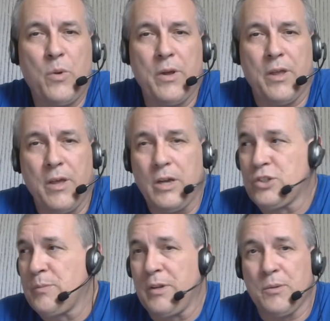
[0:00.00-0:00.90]
gush
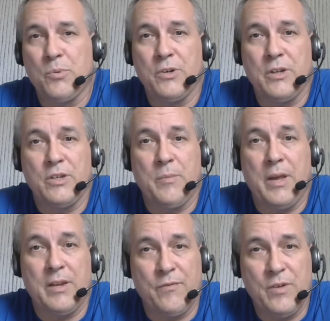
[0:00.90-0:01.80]
about the
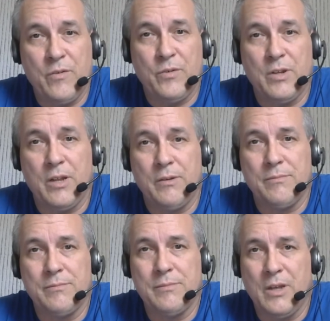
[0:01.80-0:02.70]
print-on-demand. I've never
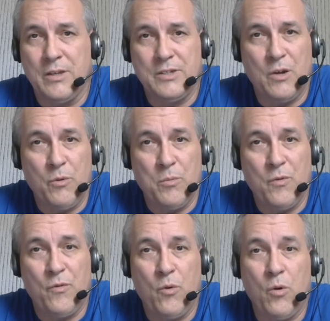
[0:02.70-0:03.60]
dealt with it
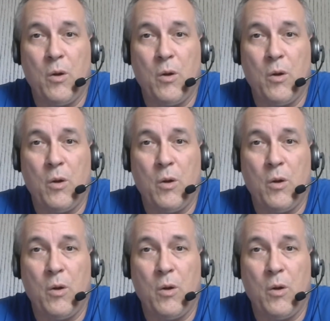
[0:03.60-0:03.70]
before.